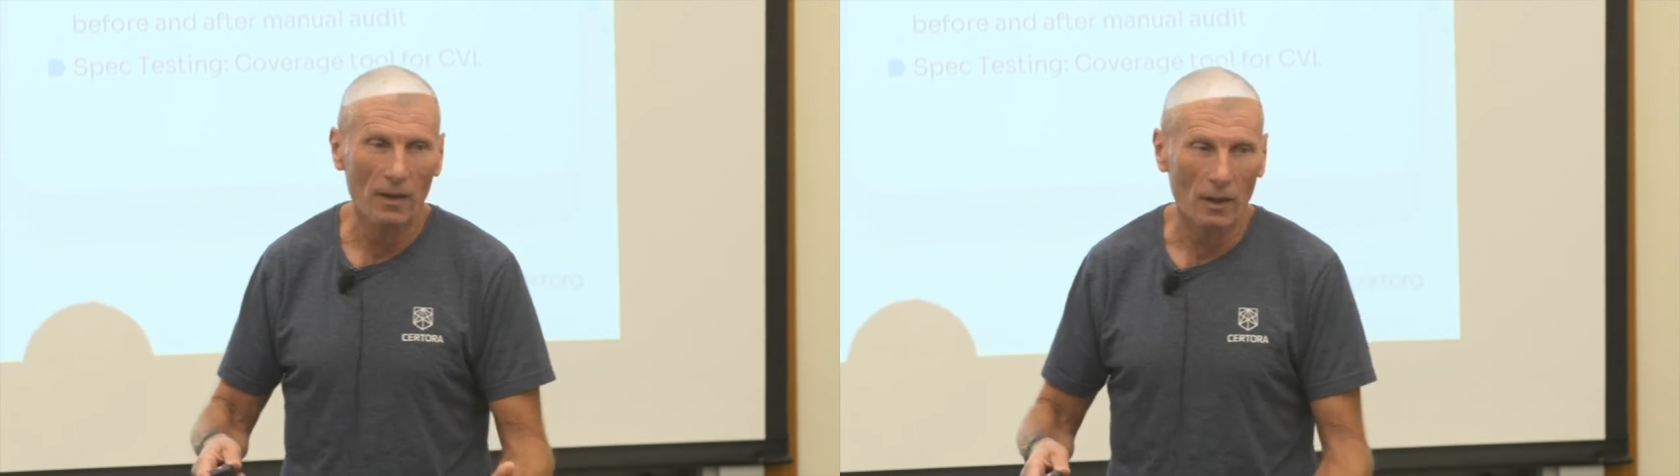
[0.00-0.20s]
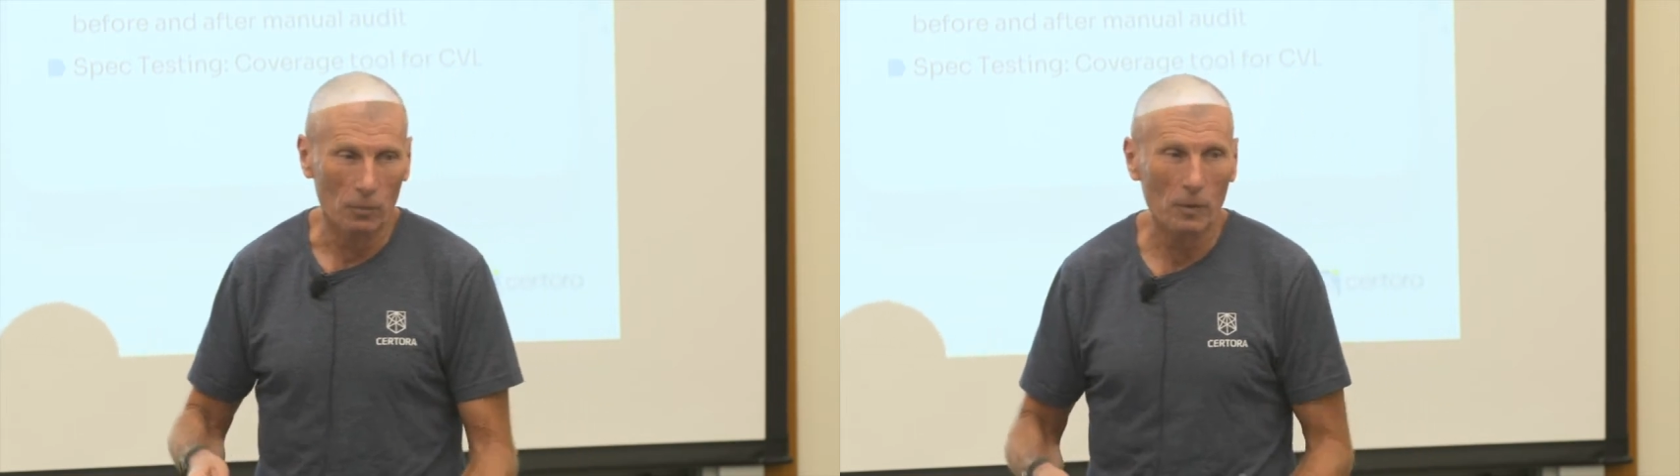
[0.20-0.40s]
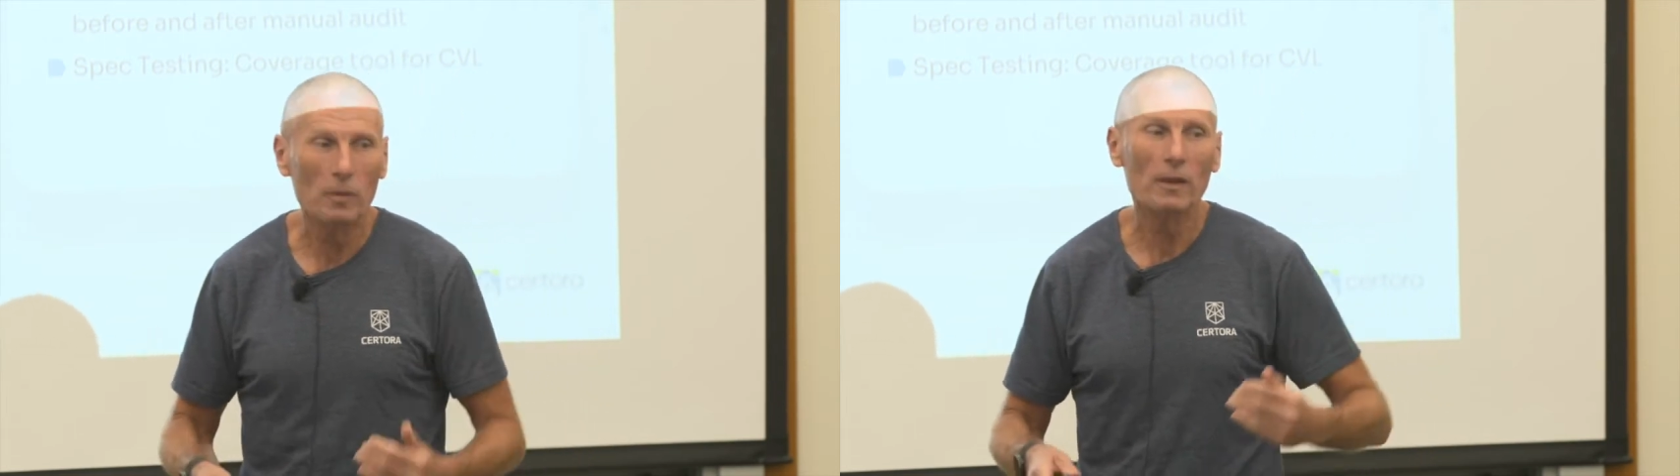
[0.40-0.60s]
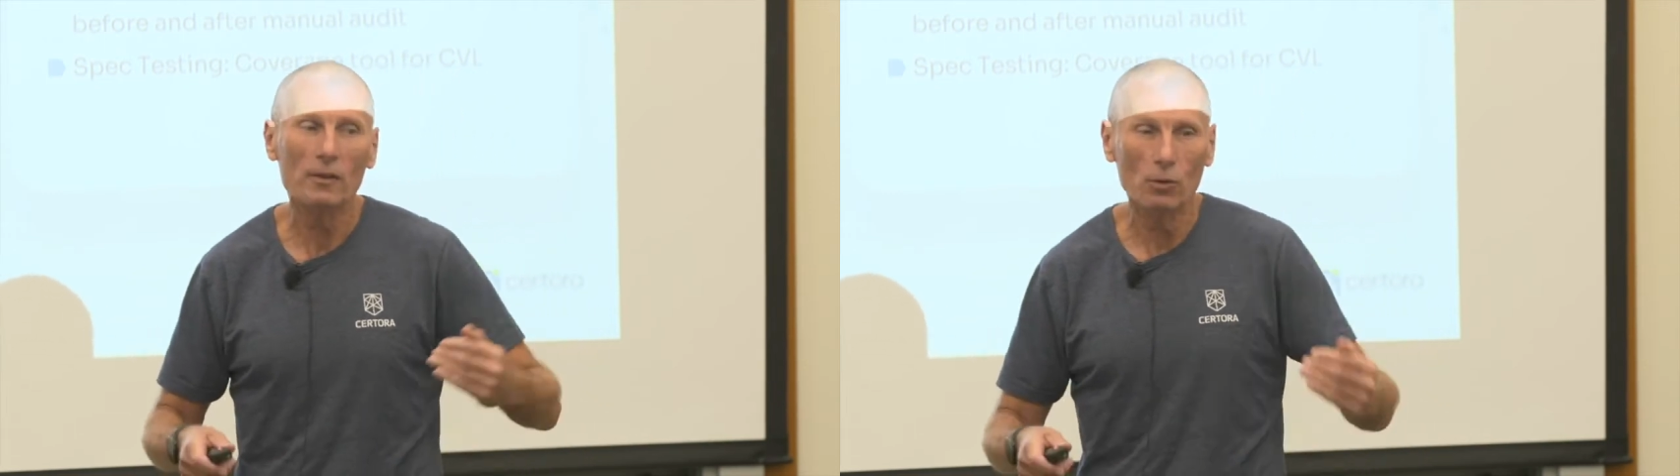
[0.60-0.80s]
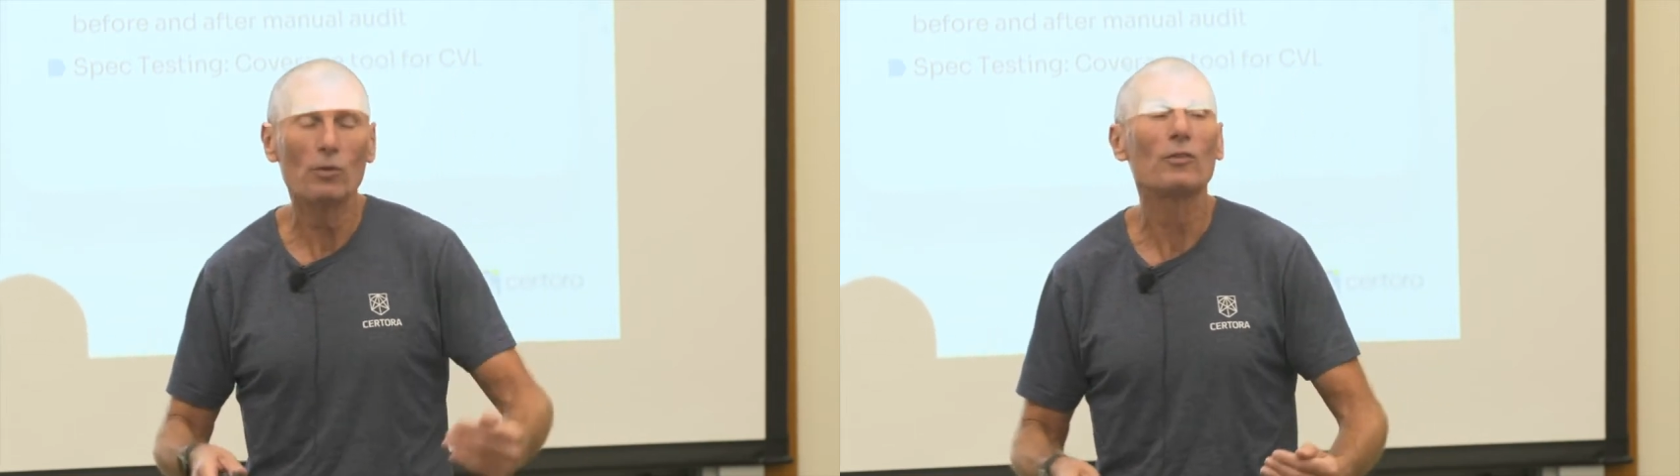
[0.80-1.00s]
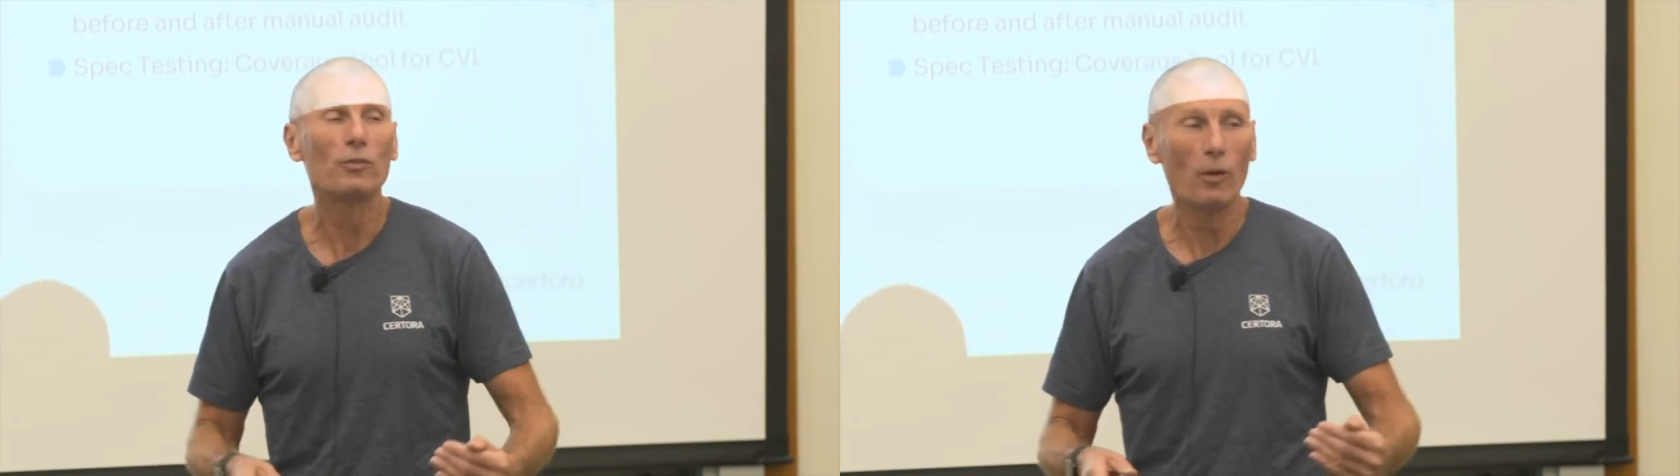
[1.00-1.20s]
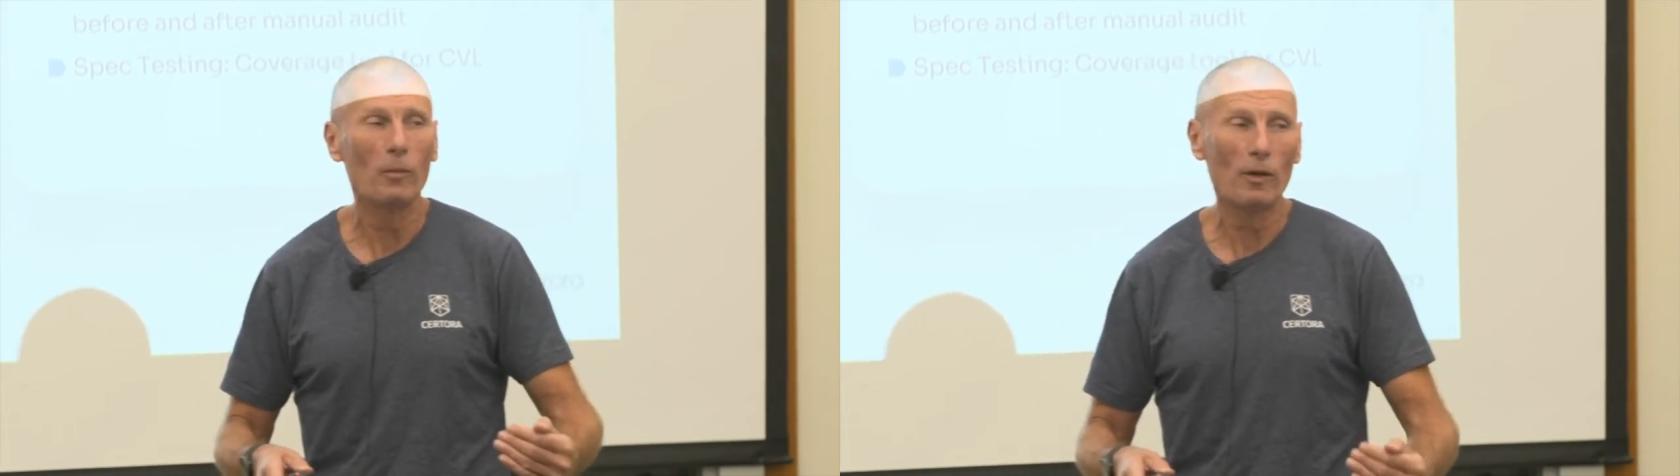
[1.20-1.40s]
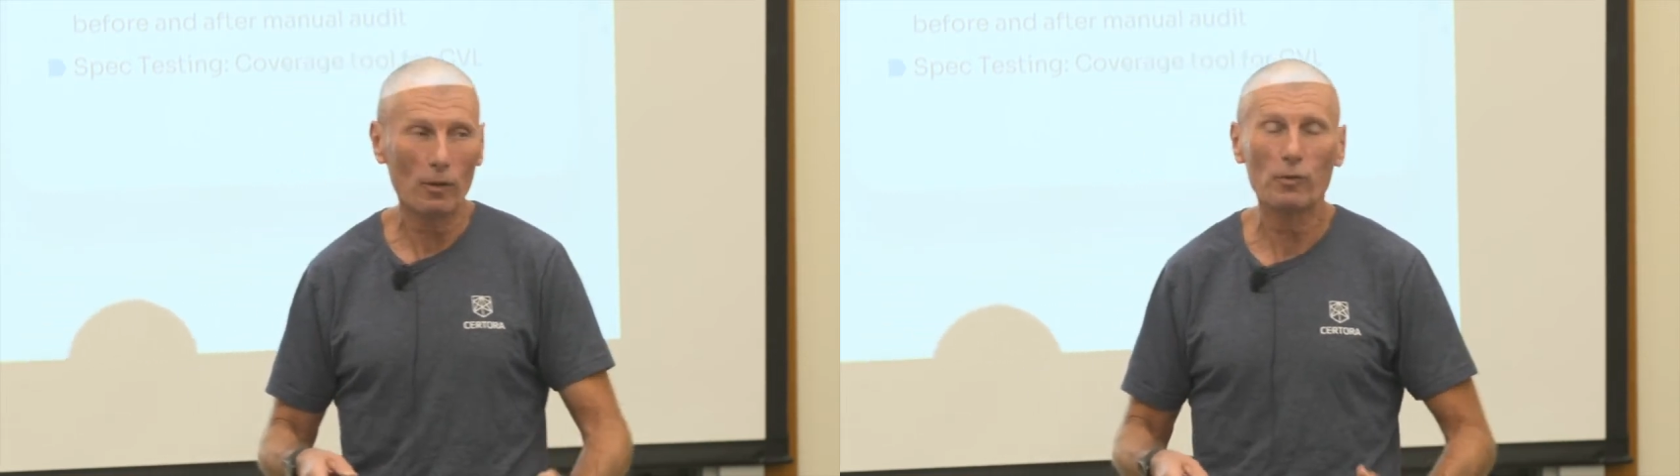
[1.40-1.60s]
And people accuse
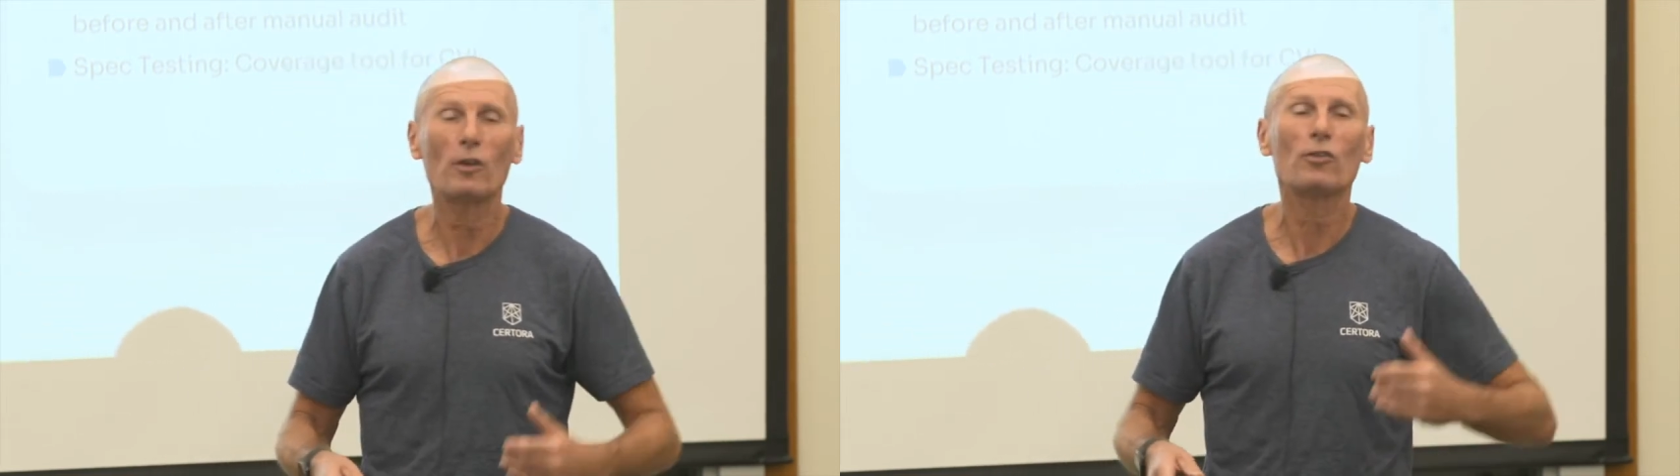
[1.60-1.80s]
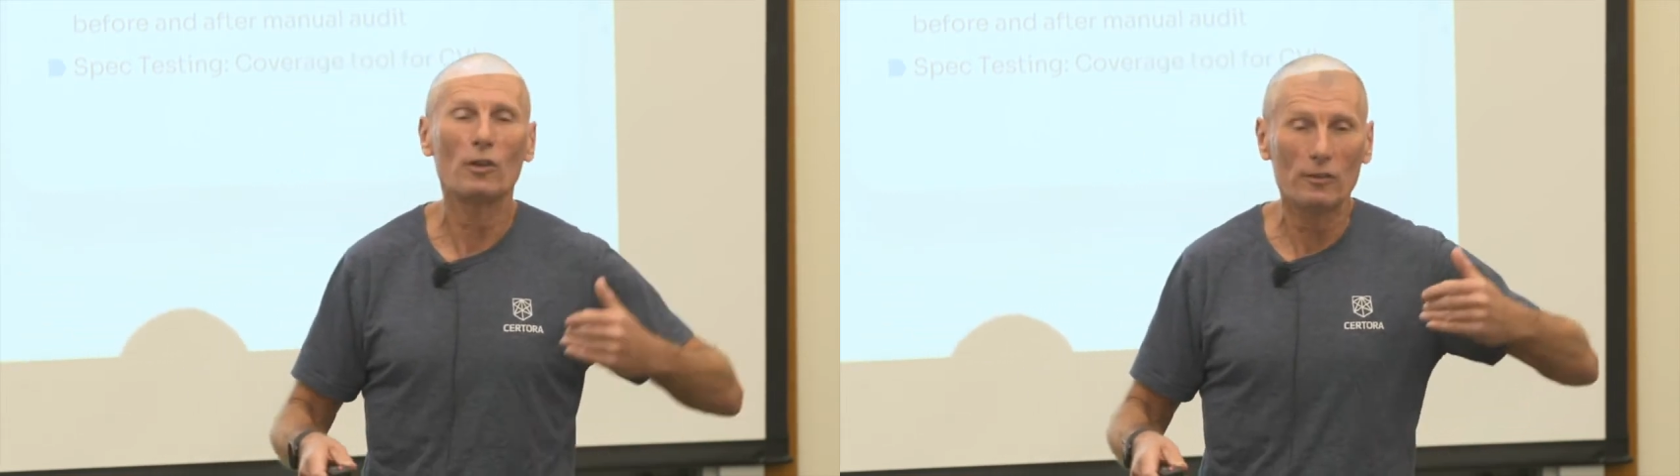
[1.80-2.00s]
formal verification.